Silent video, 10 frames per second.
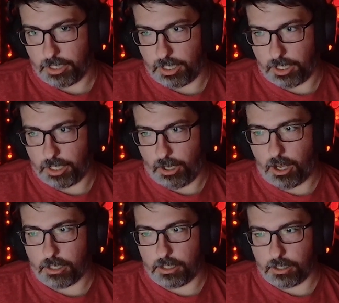
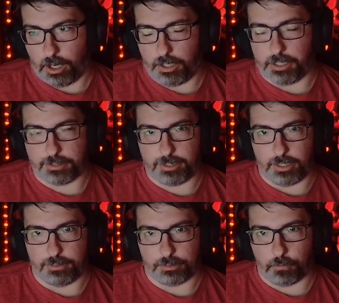Onyx
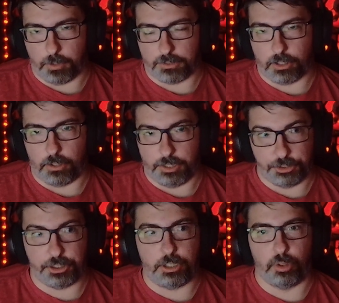is what's called a
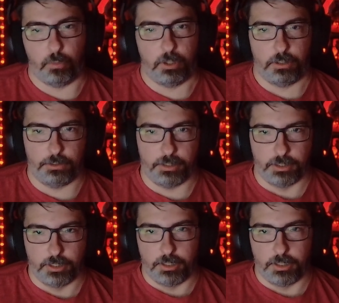shield world.